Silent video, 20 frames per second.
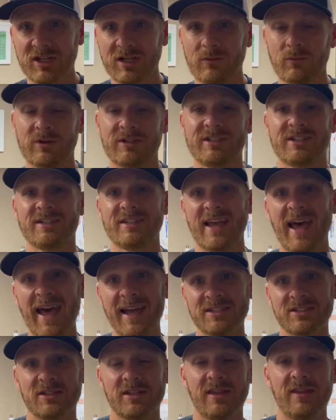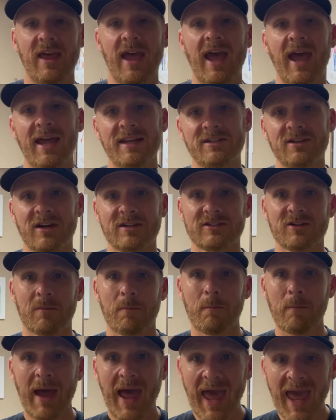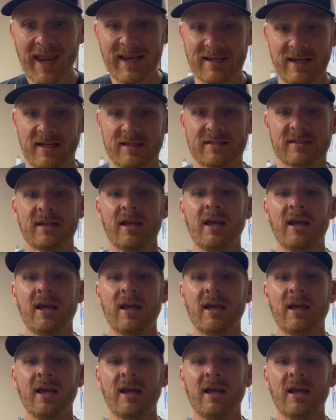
which is actually the adductor magnus.